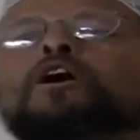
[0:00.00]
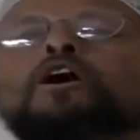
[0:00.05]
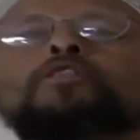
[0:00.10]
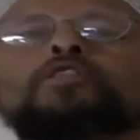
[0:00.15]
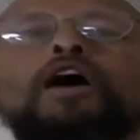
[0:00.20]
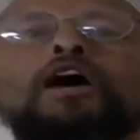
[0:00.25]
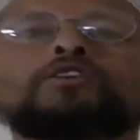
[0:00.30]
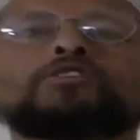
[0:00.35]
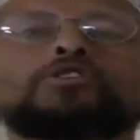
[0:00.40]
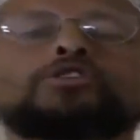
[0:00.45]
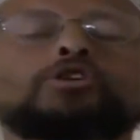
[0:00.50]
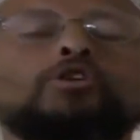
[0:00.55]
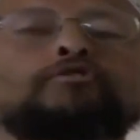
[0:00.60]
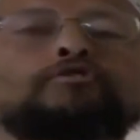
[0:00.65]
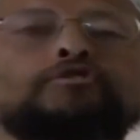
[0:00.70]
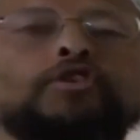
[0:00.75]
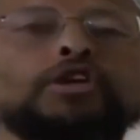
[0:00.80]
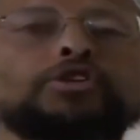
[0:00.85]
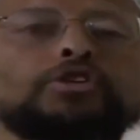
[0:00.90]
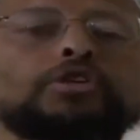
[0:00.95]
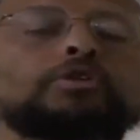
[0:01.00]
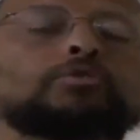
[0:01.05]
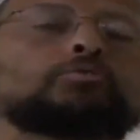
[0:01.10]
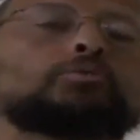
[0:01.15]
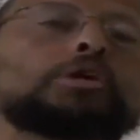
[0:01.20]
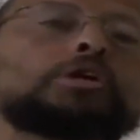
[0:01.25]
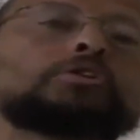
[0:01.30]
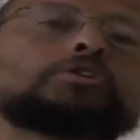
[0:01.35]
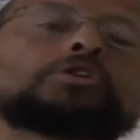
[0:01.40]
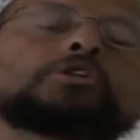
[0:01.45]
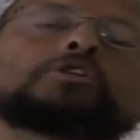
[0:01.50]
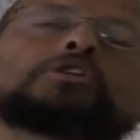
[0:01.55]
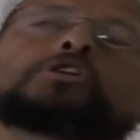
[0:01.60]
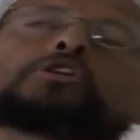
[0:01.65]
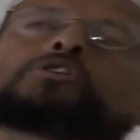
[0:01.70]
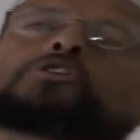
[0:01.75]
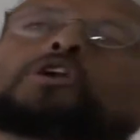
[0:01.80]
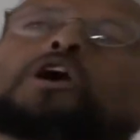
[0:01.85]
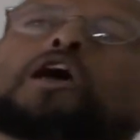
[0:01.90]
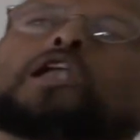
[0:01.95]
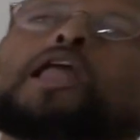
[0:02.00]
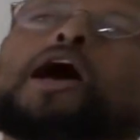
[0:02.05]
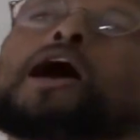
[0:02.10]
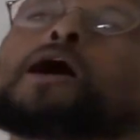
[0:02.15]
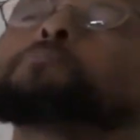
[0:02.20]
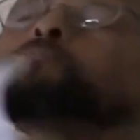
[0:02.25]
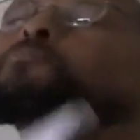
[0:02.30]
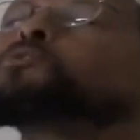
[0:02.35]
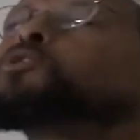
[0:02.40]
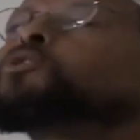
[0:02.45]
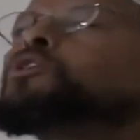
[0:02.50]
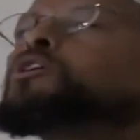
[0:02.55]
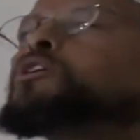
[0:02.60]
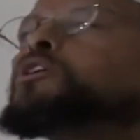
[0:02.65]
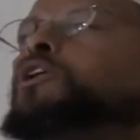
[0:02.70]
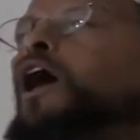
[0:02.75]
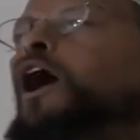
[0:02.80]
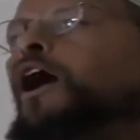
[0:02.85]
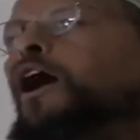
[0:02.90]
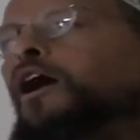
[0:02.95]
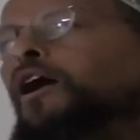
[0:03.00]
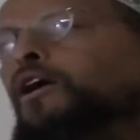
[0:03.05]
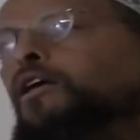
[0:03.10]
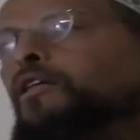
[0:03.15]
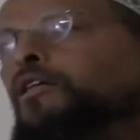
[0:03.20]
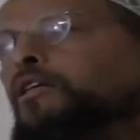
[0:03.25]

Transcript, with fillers: and that's sufficient reason to say, Alhamdulillah.